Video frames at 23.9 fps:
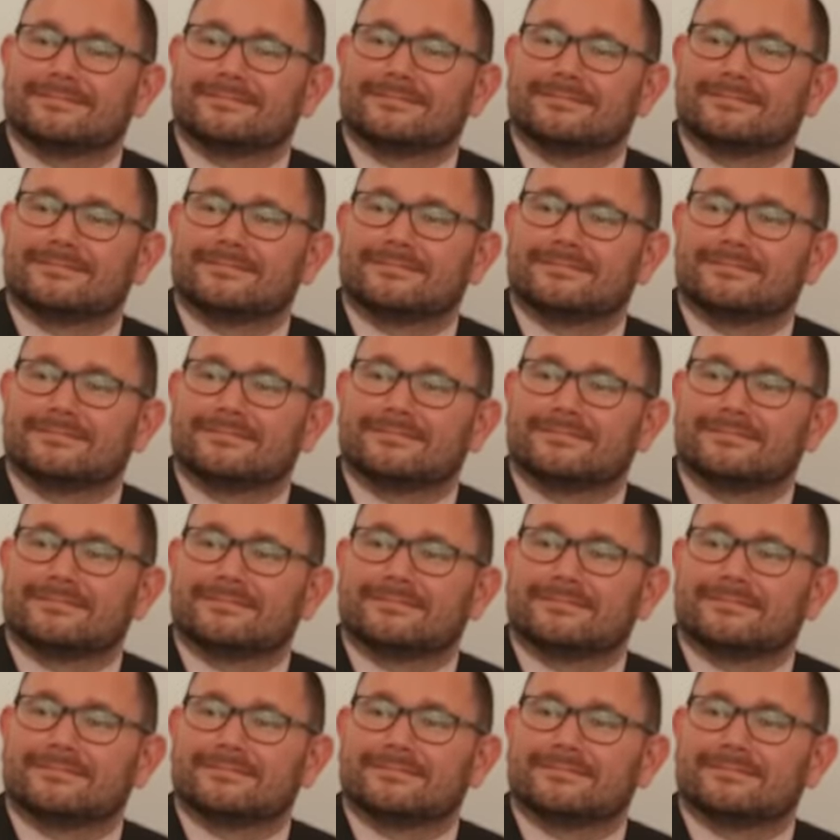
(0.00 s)

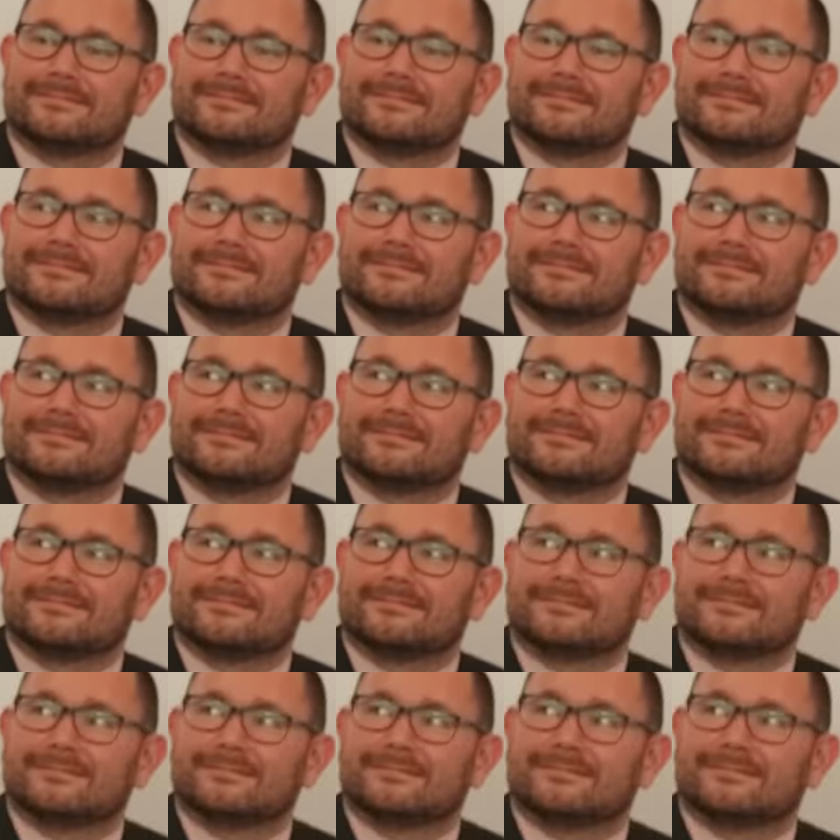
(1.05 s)

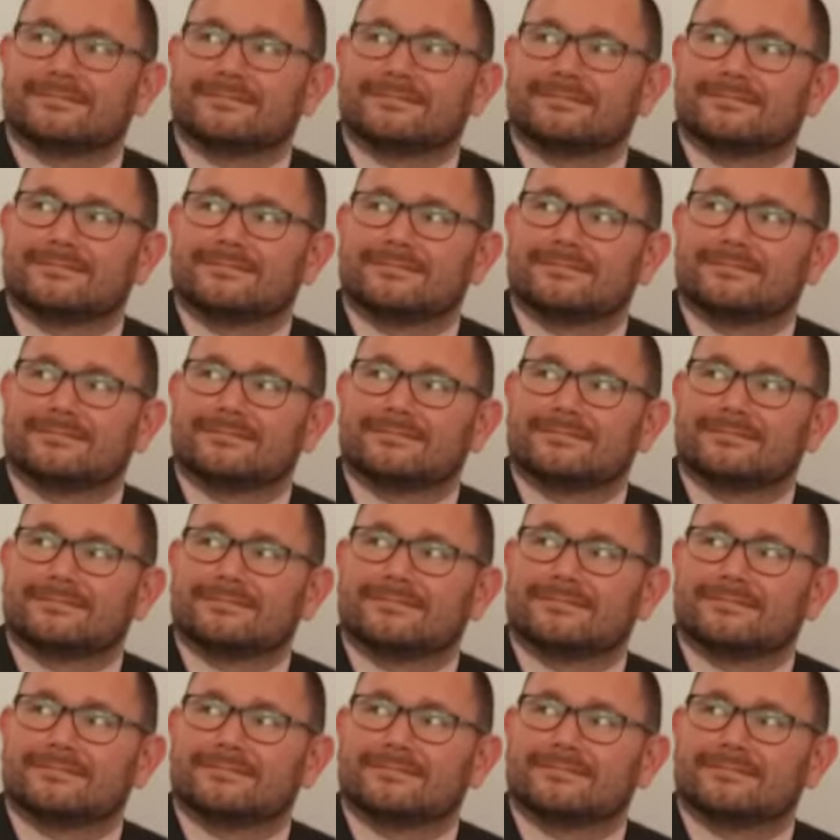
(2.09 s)

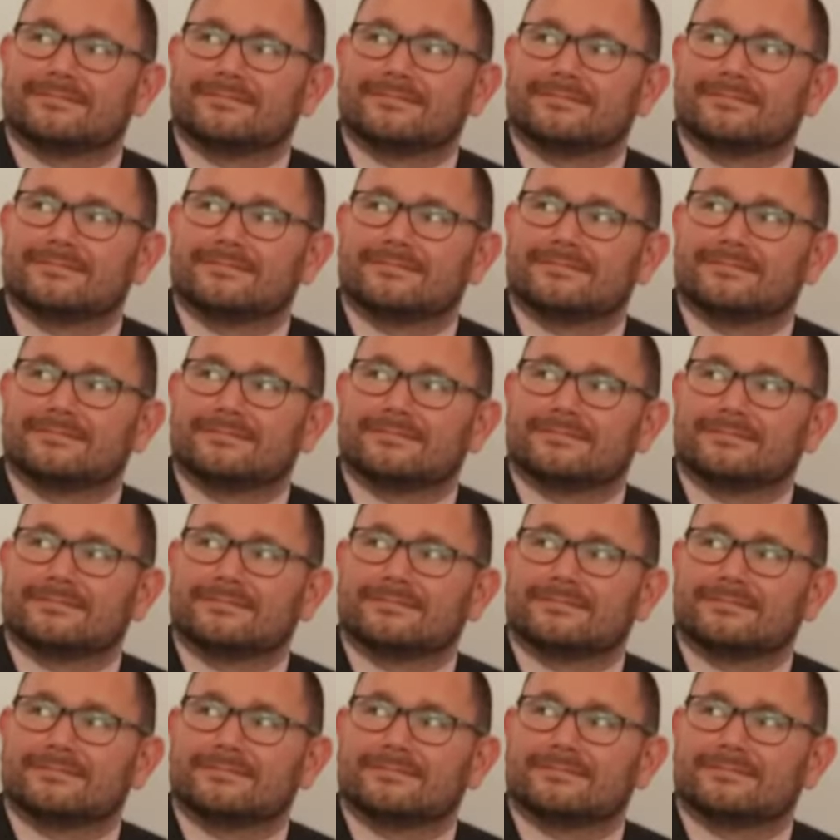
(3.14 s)

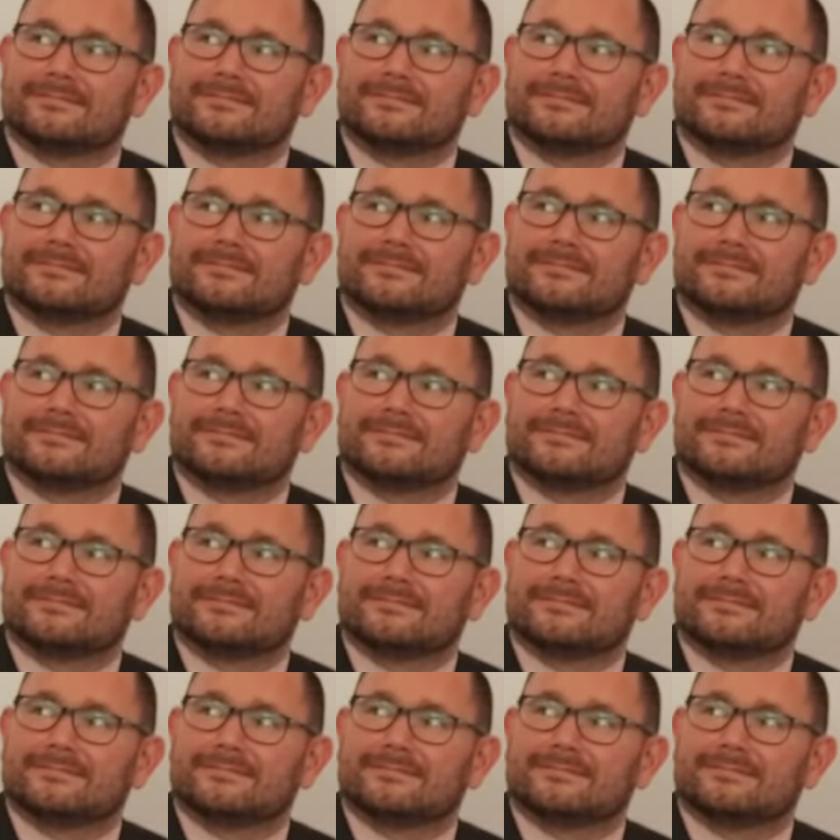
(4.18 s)

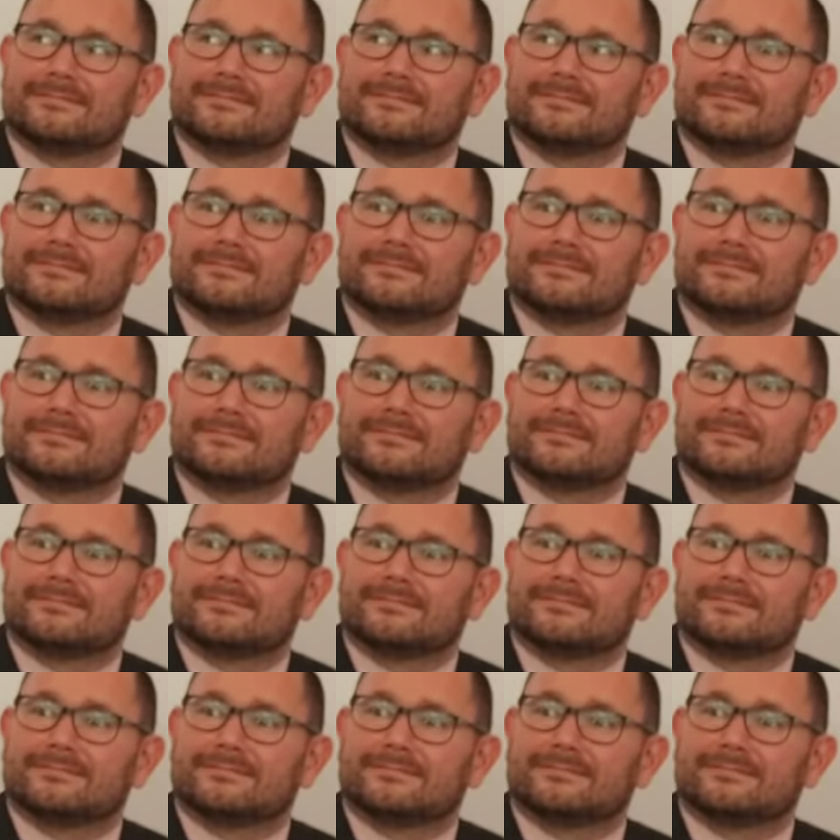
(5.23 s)

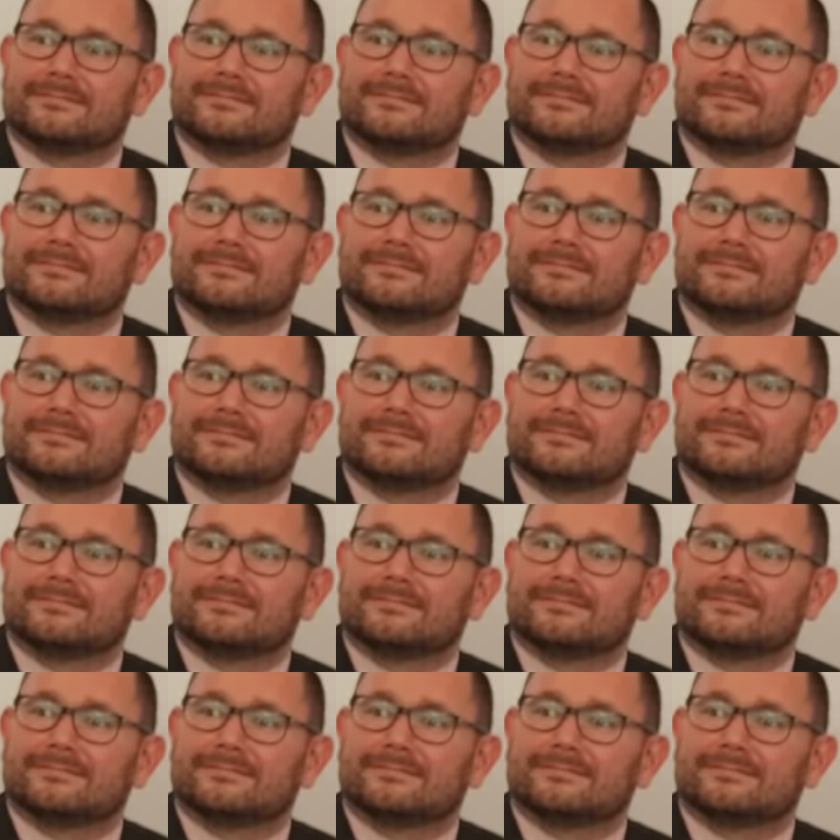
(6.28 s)
(silent)